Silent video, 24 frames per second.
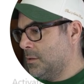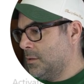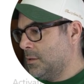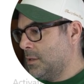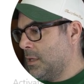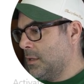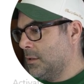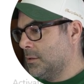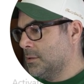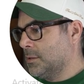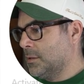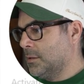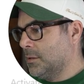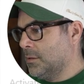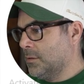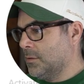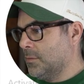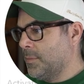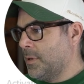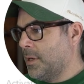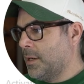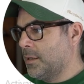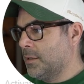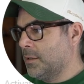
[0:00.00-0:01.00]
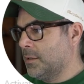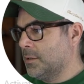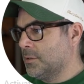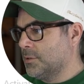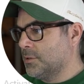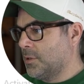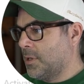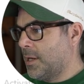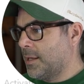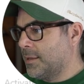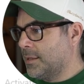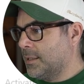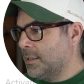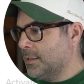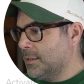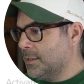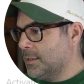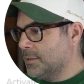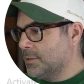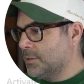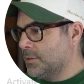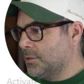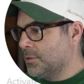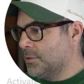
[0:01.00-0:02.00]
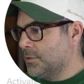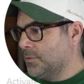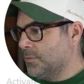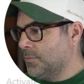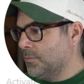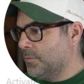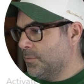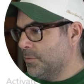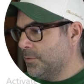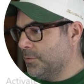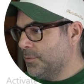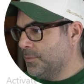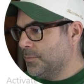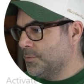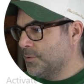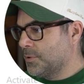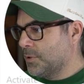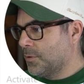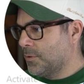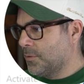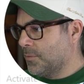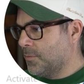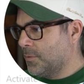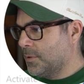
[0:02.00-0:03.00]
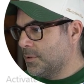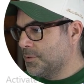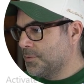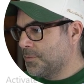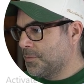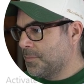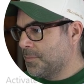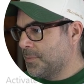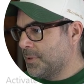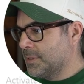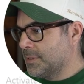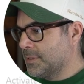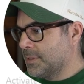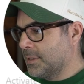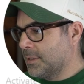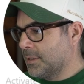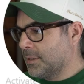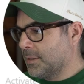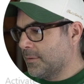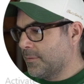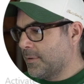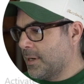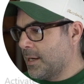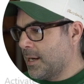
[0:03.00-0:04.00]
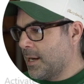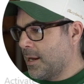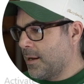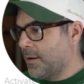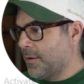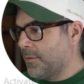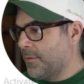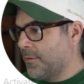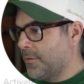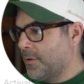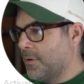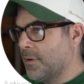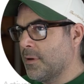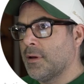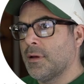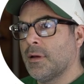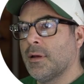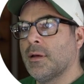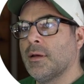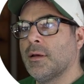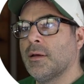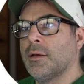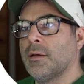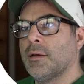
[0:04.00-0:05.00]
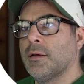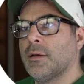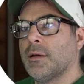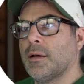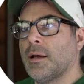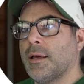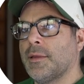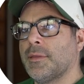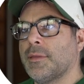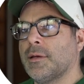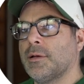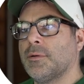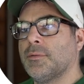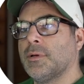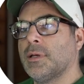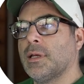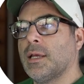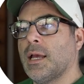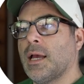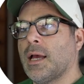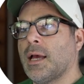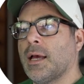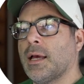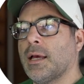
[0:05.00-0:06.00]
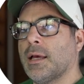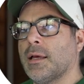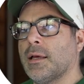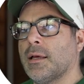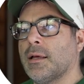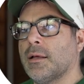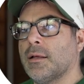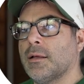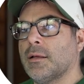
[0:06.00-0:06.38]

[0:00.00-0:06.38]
That looks a little better. So I think these two rooms are the ones we're missing right now. I think we got